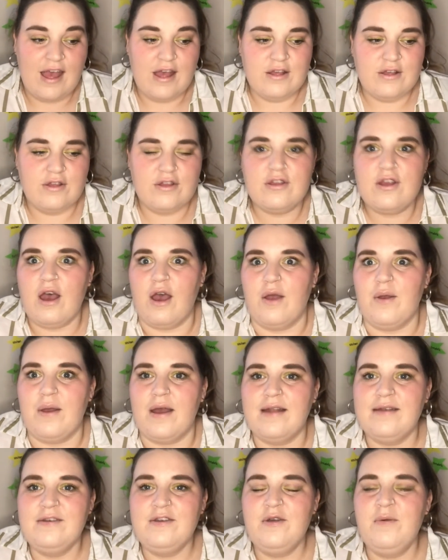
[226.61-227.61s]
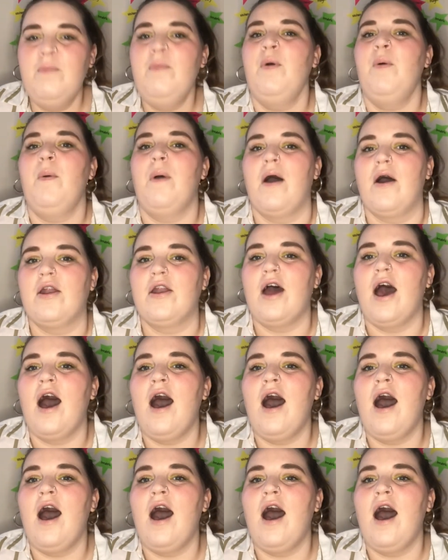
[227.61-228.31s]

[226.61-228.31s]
So, number one,